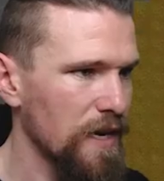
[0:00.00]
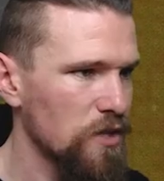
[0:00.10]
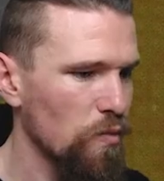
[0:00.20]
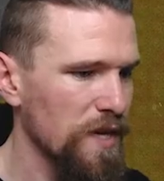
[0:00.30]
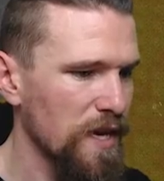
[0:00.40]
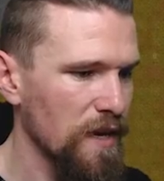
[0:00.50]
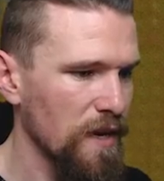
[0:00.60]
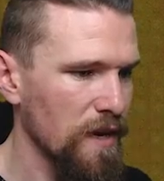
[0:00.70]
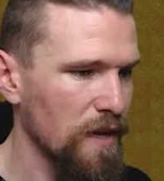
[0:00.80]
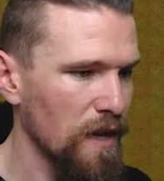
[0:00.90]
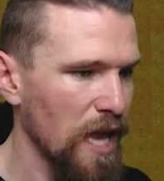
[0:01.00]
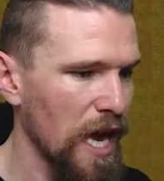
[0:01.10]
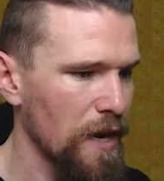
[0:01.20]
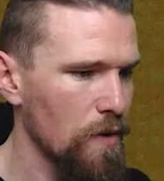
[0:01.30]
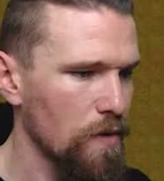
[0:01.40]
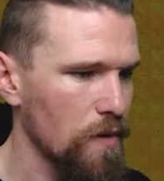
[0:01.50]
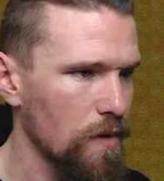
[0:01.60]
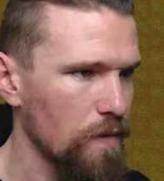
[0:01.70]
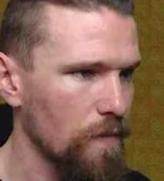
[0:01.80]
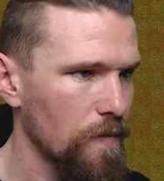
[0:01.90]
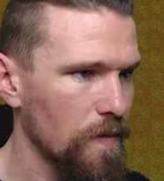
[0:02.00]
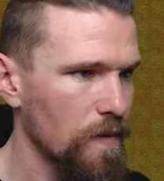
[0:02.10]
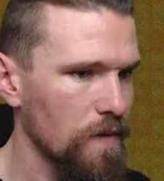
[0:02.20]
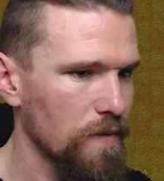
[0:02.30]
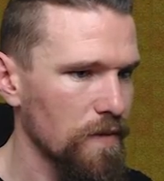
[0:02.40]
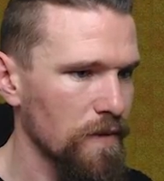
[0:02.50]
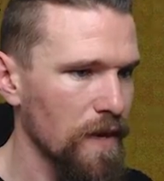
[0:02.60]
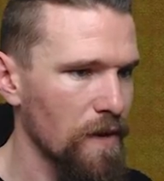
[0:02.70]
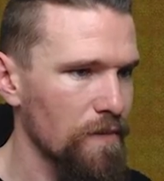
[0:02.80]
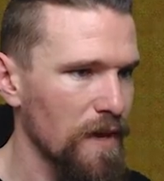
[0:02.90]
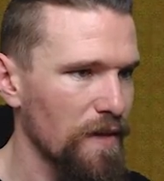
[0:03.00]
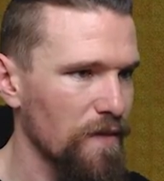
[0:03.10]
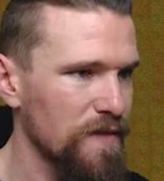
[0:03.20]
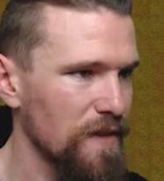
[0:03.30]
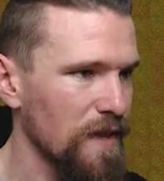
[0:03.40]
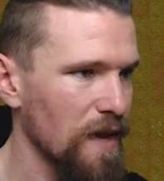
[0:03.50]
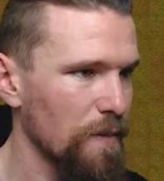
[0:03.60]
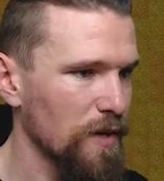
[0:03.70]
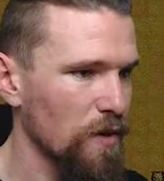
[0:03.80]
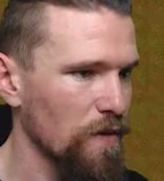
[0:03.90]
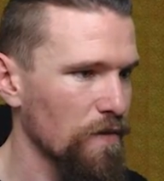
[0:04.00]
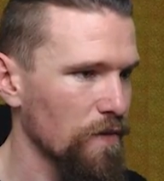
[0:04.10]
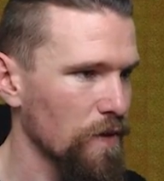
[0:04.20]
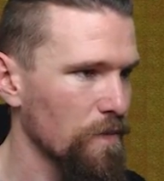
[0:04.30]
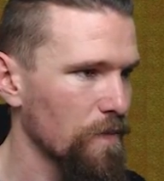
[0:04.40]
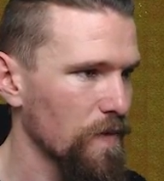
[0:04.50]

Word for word: until we get in line. Now that I've said that, I'm going to go for